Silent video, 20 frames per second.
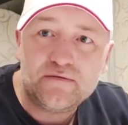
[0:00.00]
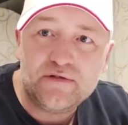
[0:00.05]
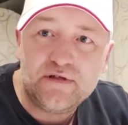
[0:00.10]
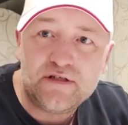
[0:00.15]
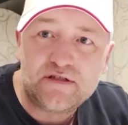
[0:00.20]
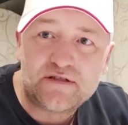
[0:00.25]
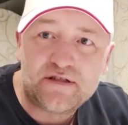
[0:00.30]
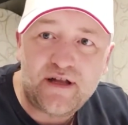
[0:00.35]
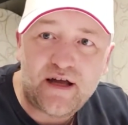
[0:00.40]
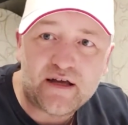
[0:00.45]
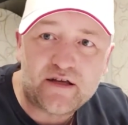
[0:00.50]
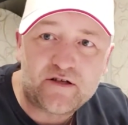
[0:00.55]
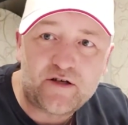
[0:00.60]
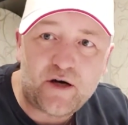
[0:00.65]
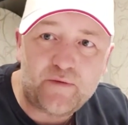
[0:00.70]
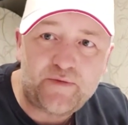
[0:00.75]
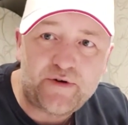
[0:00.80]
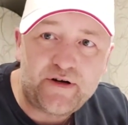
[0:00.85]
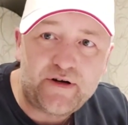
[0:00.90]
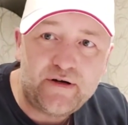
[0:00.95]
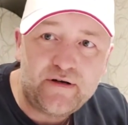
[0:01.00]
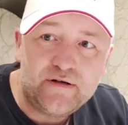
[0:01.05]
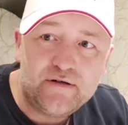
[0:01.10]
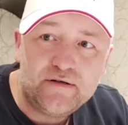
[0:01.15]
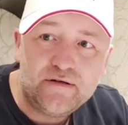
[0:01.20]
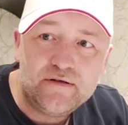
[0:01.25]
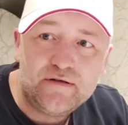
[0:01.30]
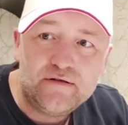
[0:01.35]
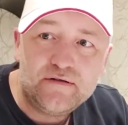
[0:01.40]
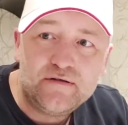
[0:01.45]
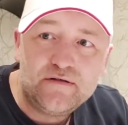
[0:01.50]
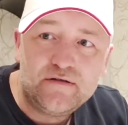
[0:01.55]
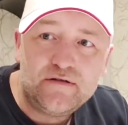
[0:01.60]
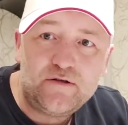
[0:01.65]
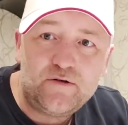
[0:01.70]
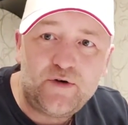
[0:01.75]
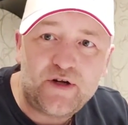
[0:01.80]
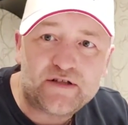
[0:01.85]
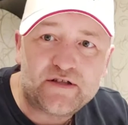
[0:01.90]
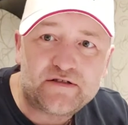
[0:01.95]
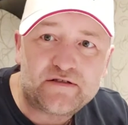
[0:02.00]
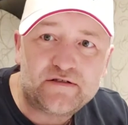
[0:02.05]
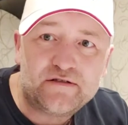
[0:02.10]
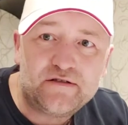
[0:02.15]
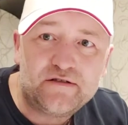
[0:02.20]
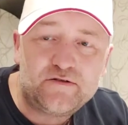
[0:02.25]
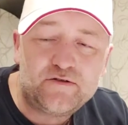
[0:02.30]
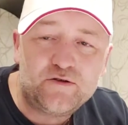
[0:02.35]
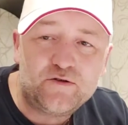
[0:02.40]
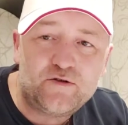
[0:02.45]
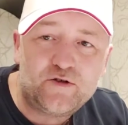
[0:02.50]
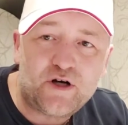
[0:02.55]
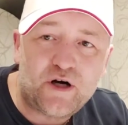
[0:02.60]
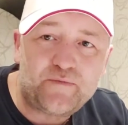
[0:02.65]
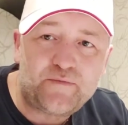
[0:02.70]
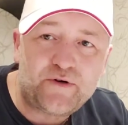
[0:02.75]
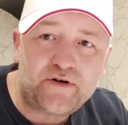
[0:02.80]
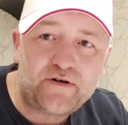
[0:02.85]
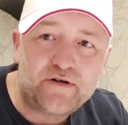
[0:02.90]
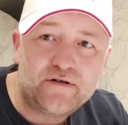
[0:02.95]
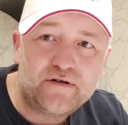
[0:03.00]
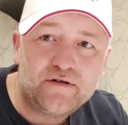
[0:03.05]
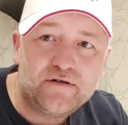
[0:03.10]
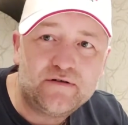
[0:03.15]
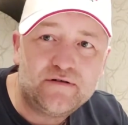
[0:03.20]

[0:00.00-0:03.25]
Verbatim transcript: it's like copper, red to copper